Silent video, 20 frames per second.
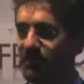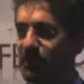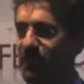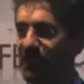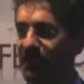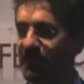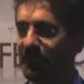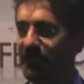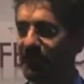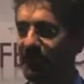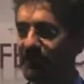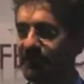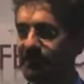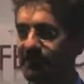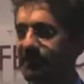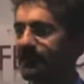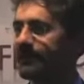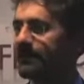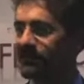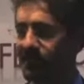the one
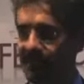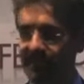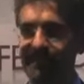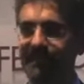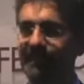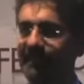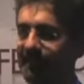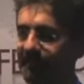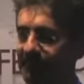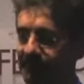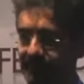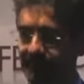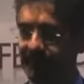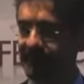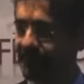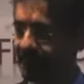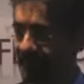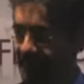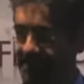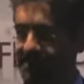event, it's clearly
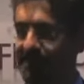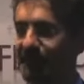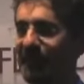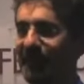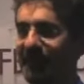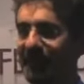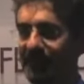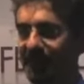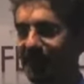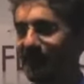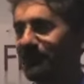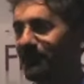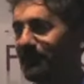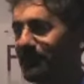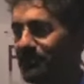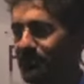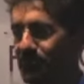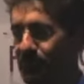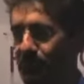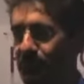this event. London
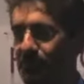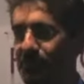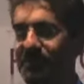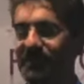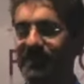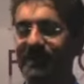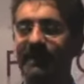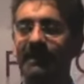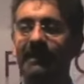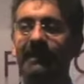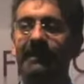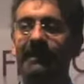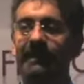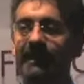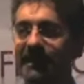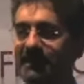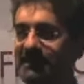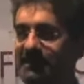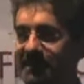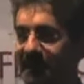in June
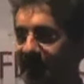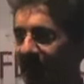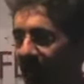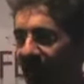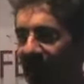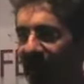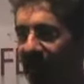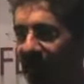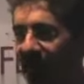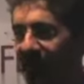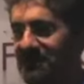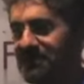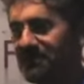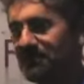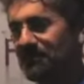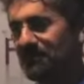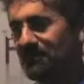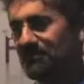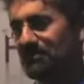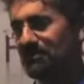is the highlight
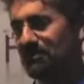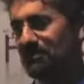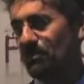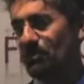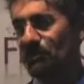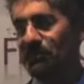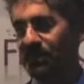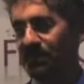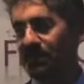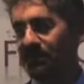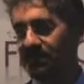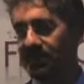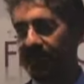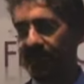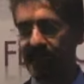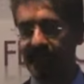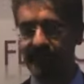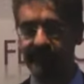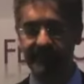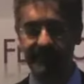of the Small Cells
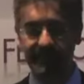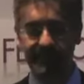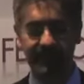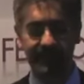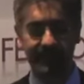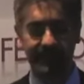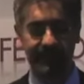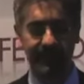calendar.